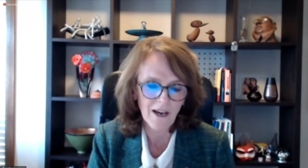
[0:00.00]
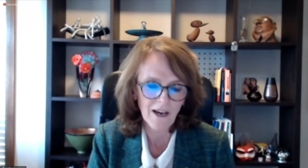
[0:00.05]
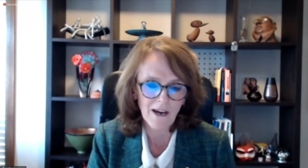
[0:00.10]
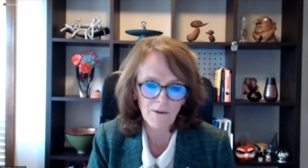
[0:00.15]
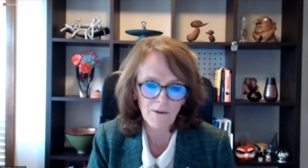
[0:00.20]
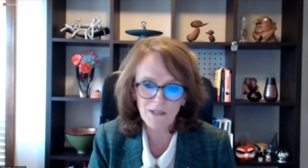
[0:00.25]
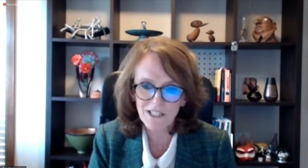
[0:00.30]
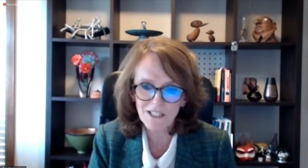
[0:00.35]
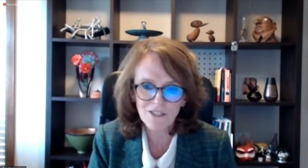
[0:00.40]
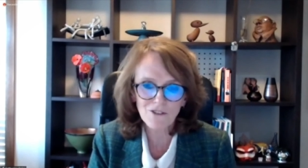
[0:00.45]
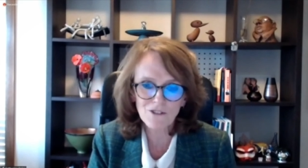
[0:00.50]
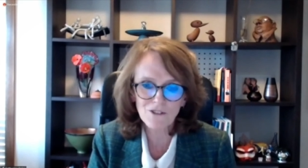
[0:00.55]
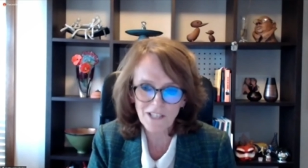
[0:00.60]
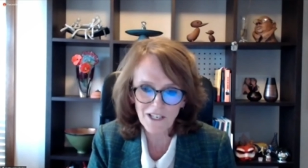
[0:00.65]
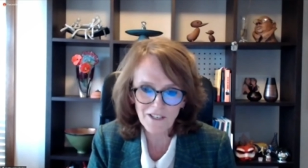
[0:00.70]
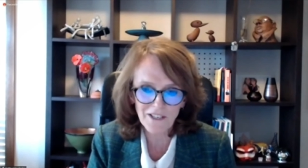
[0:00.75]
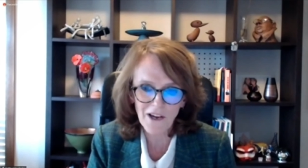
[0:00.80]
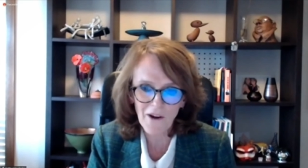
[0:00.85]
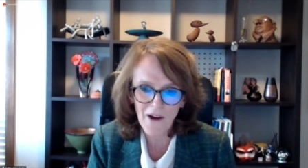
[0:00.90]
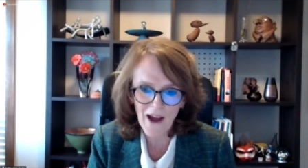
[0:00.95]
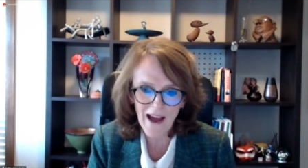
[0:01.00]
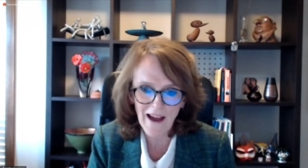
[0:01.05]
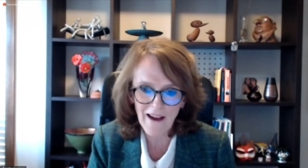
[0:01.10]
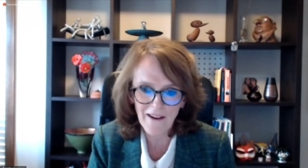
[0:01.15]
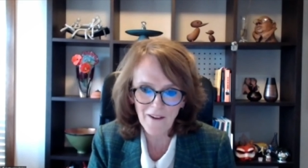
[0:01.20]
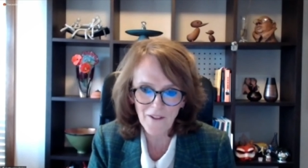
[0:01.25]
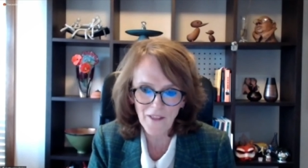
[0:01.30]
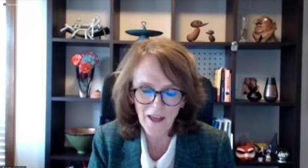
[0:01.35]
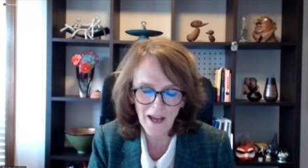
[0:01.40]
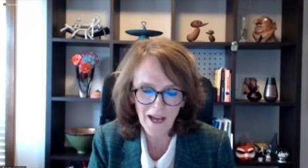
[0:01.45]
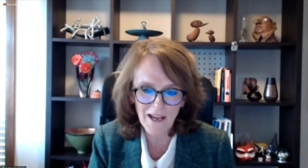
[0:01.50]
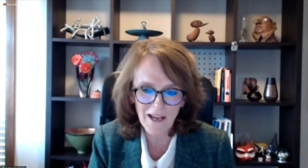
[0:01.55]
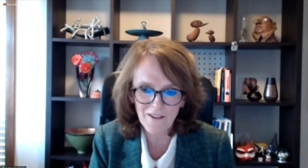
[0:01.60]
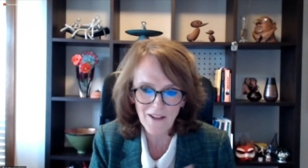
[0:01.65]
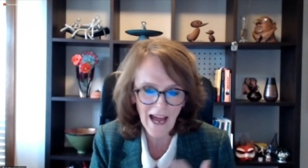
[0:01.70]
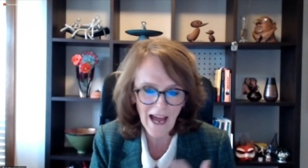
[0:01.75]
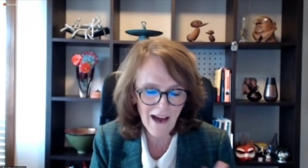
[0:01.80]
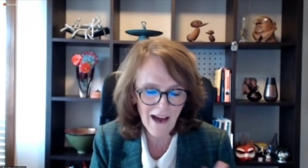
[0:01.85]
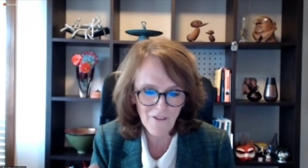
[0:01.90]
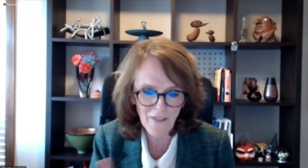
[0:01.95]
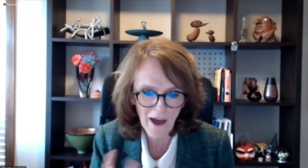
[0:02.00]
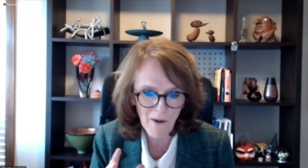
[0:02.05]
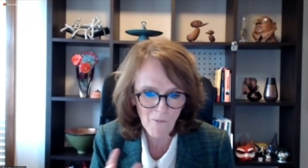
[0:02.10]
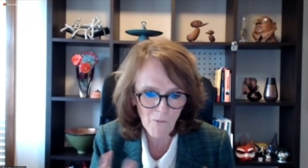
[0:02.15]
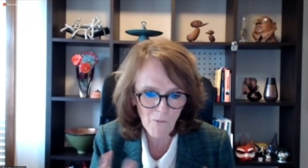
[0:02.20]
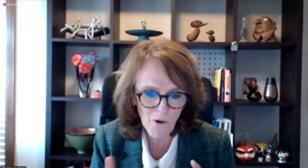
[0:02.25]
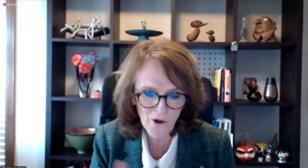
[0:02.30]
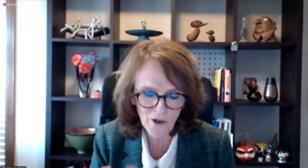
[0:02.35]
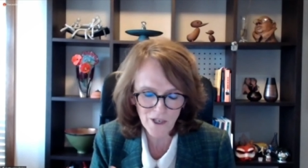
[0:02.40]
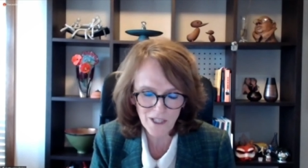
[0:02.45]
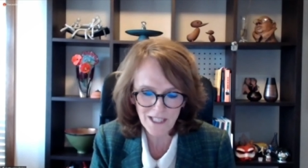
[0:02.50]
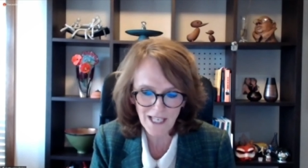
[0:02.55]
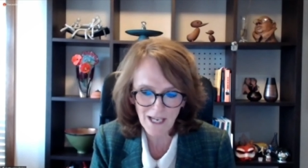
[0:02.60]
we still don't know how they how that works,